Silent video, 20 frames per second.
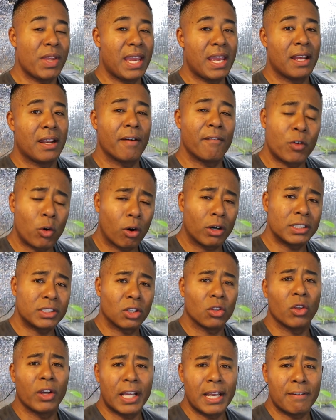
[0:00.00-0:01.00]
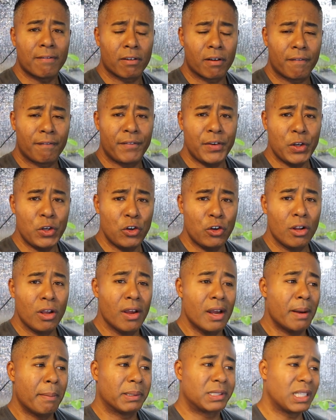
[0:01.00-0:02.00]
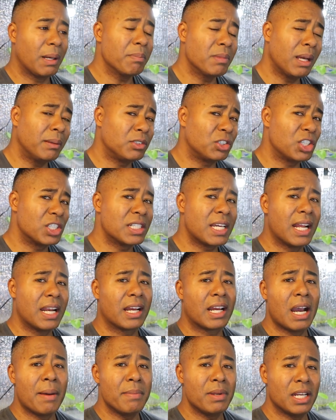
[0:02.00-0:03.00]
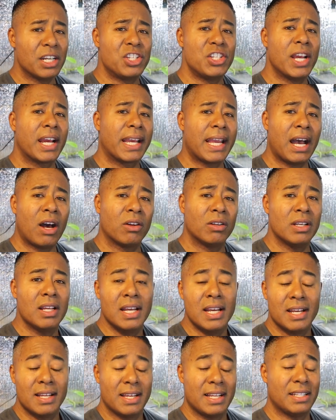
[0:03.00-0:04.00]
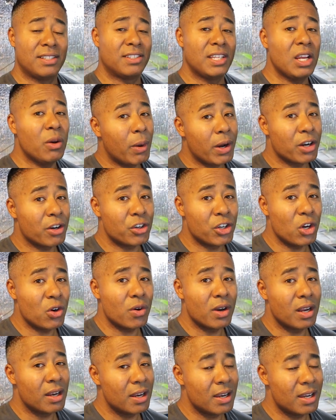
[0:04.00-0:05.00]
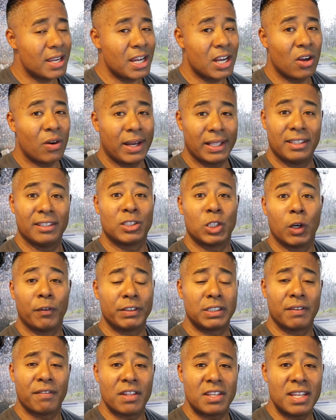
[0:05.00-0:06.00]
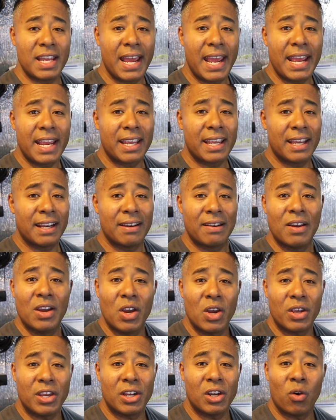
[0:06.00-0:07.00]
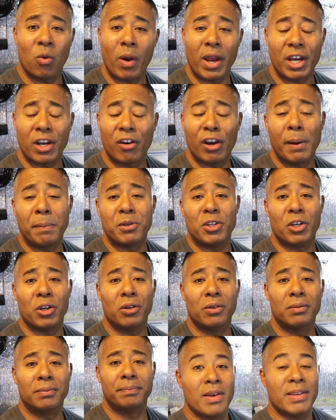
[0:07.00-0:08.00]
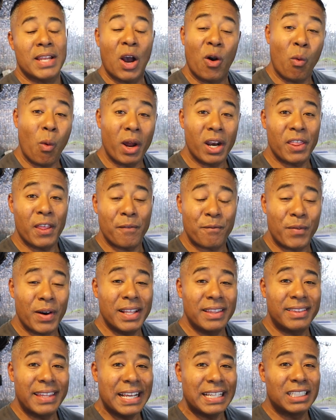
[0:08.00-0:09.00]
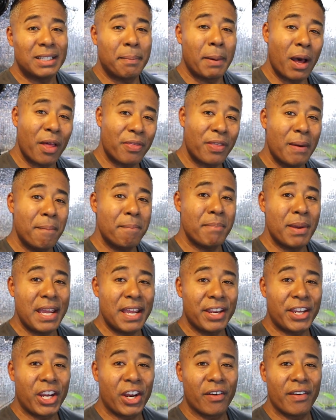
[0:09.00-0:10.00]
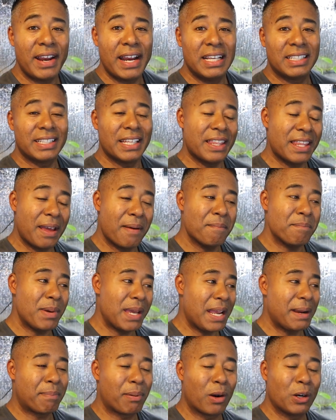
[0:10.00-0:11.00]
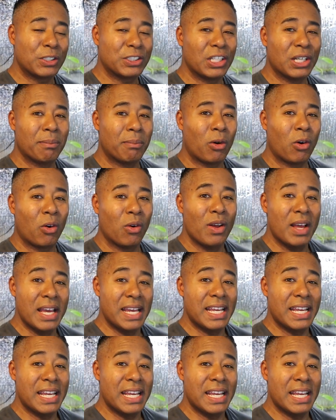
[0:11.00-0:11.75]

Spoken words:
And of course, they're looking for food, but sometimes they're just kind of coming to check out and see what you're doing, you know, at the surface of the tank and, you know, what you're up to. Now, one of the fun things about them being curious and them being personable